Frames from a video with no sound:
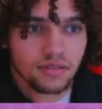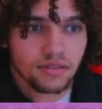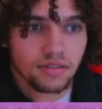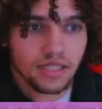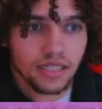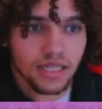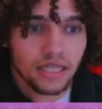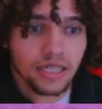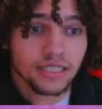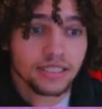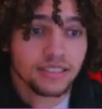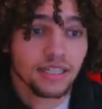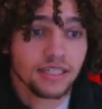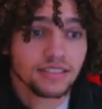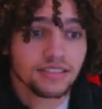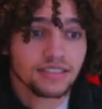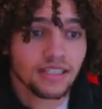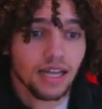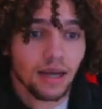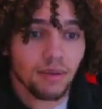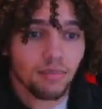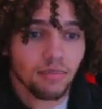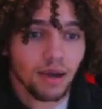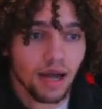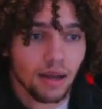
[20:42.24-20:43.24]
And does
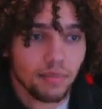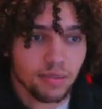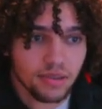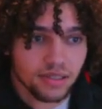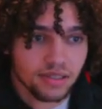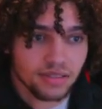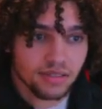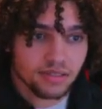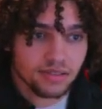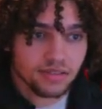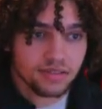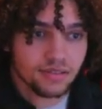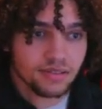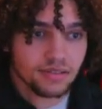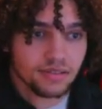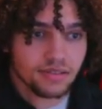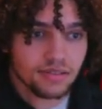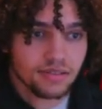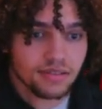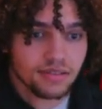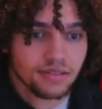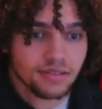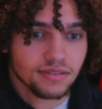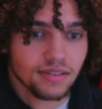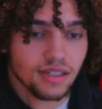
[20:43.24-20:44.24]
not bop it.
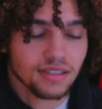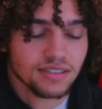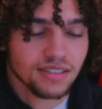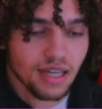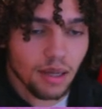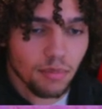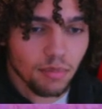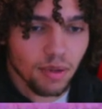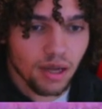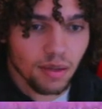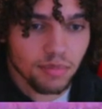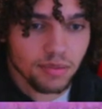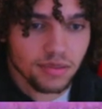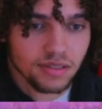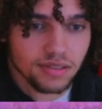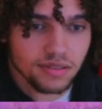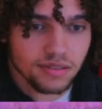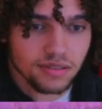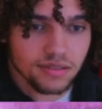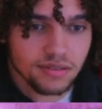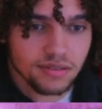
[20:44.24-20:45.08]
Does not bop it.